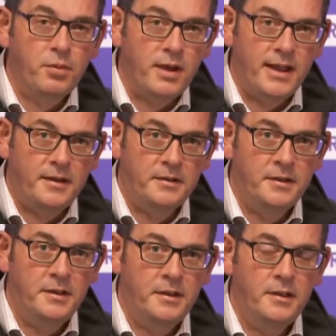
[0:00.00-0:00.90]
be proud,
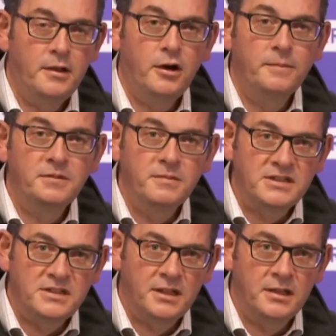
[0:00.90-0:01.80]

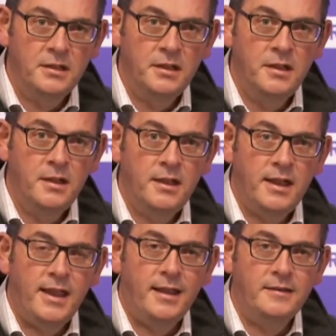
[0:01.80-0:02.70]
optimistic,
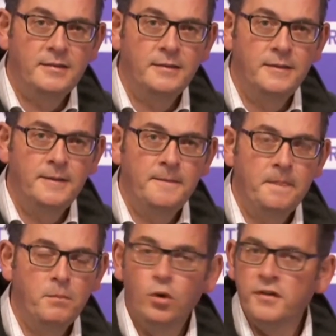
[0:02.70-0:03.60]
and
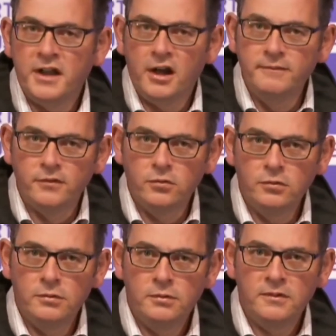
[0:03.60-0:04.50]
more than
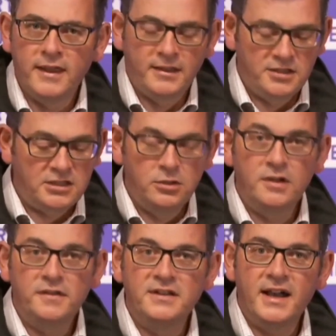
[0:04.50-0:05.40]
hopeful. They can just
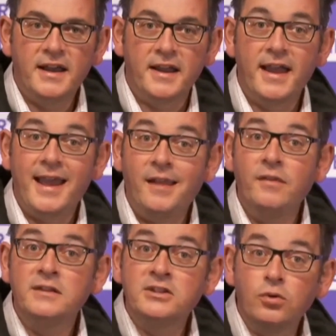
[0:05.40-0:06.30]
look at the data
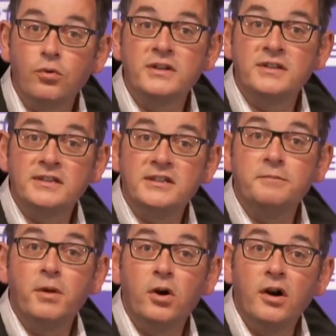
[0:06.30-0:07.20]
and the stories that
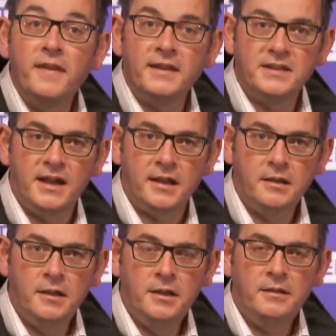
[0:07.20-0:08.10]
sit behind that data.
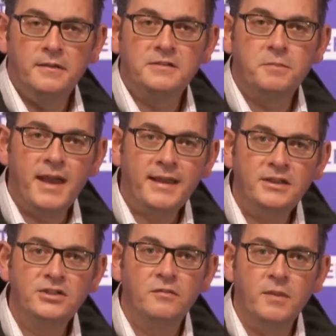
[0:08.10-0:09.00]
This
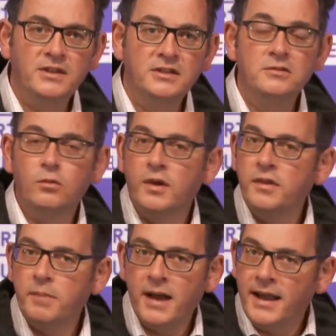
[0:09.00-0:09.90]
package of measures,
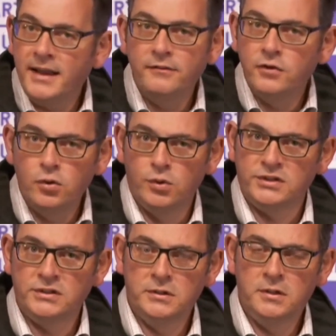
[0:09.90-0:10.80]
with pain, of
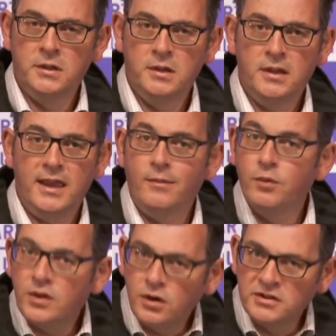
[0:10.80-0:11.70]
course,
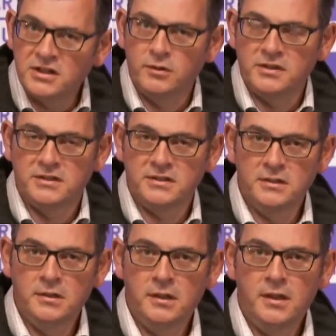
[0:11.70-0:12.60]
and with
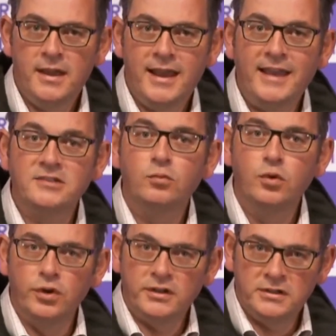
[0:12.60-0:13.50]
consequences, has
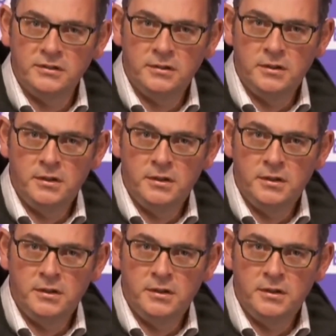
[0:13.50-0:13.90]
worked.